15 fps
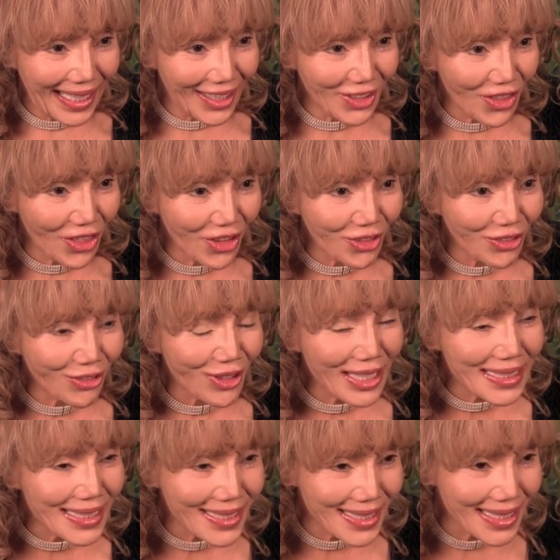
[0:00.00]
a
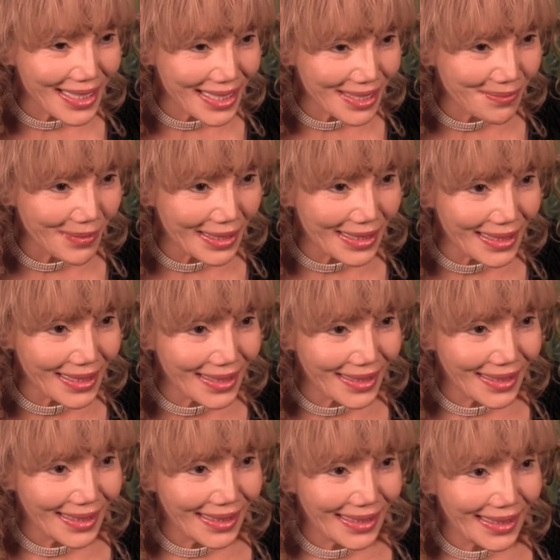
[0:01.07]
threat assessment
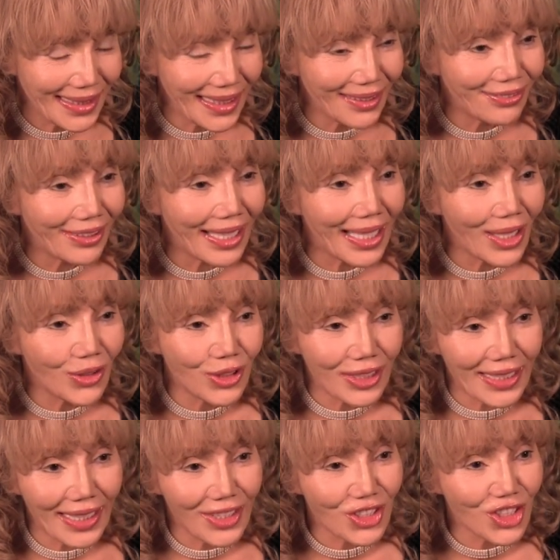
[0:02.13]
of how
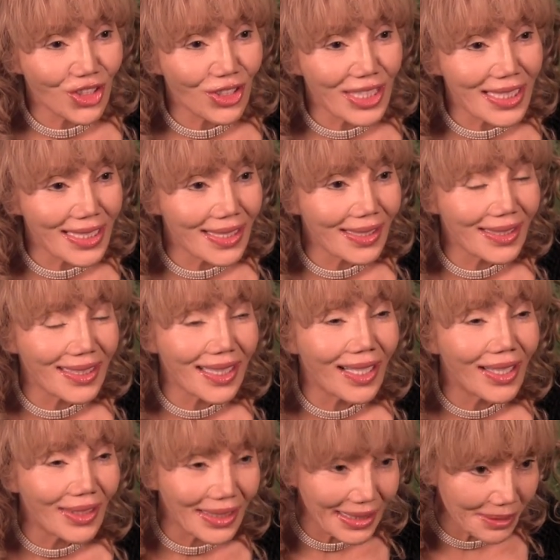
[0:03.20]
dangerous the
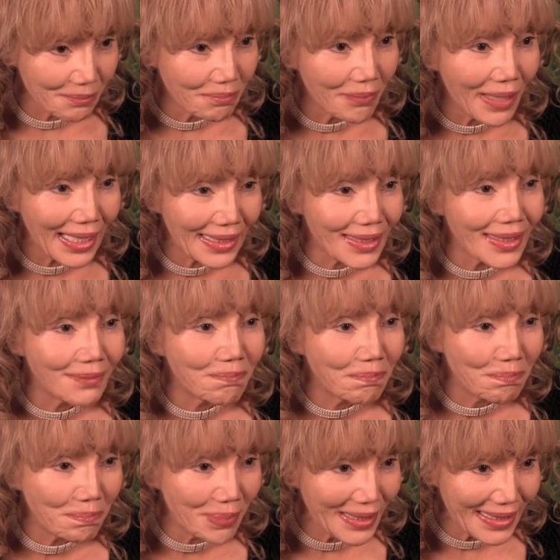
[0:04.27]
target might
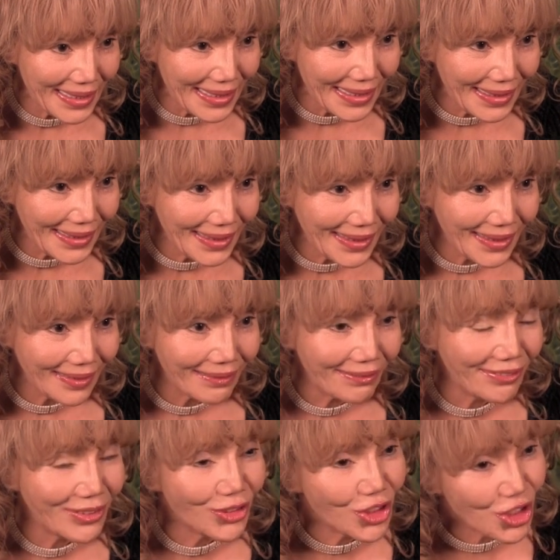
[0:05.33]
be
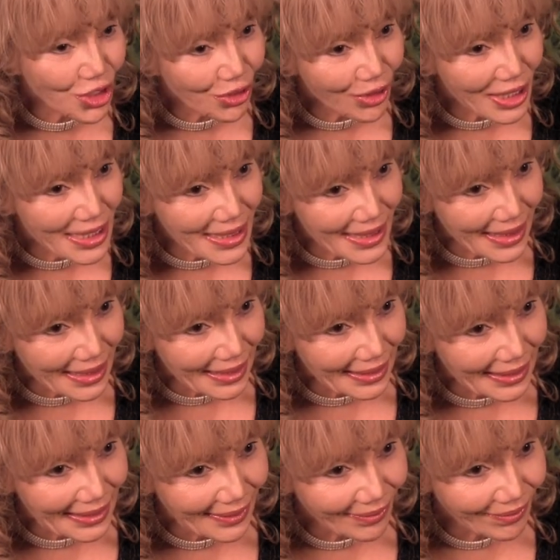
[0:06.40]

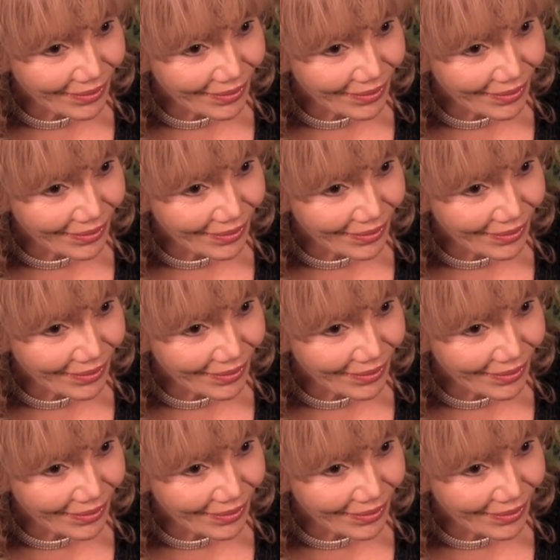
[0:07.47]
futuristically.